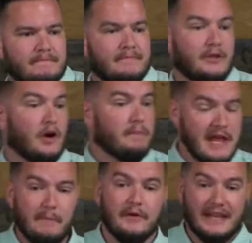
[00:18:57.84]
There are
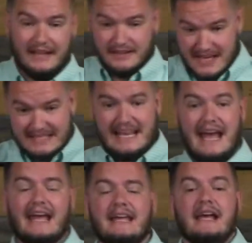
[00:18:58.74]
people that
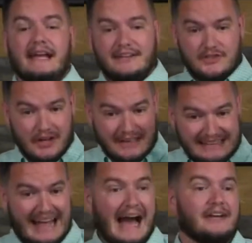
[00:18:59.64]
today is their
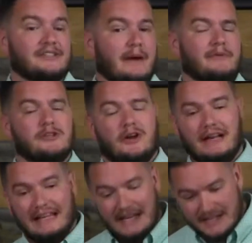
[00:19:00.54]
last
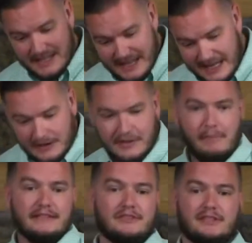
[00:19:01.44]
opportunity to hear the
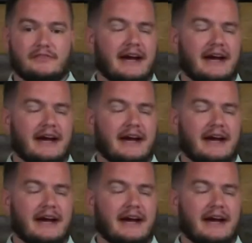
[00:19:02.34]
message of